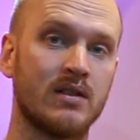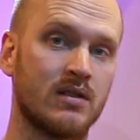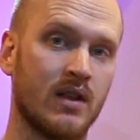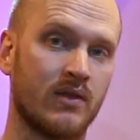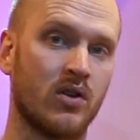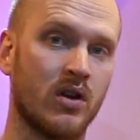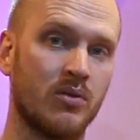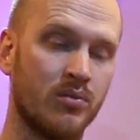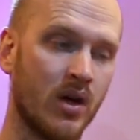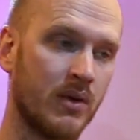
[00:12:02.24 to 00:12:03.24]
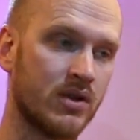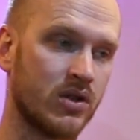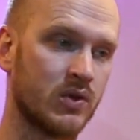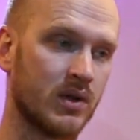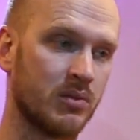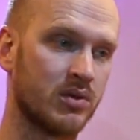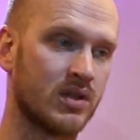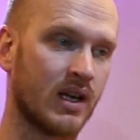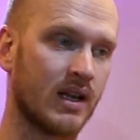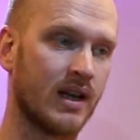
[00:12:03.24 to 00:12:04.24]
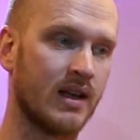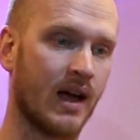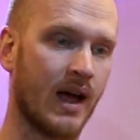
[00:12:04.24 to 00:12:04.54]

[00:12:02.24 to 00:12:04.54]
I've got no issues with them particularly.